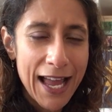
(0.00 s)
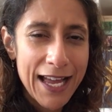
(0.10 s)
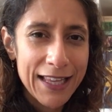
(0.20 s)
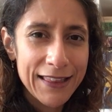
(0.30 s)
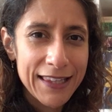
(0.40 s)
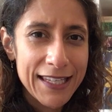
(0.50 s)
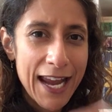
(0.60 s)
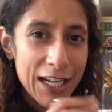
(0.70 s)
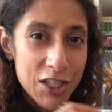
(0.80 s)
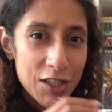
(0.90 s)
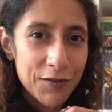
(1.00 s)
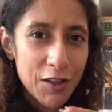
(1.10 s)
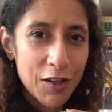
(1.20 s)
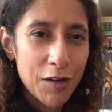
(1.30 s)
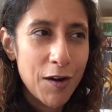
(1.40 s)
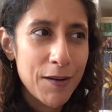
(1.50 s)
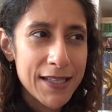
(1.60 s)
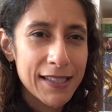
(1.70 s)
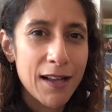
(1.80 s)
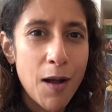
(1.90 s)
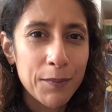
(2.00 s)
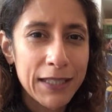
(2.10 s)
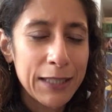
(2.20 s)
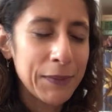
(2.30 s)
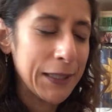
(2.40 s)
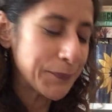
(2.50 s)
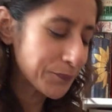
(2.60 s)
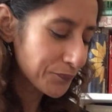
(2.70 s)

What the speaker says: and the energy of the Crow as accompanying me.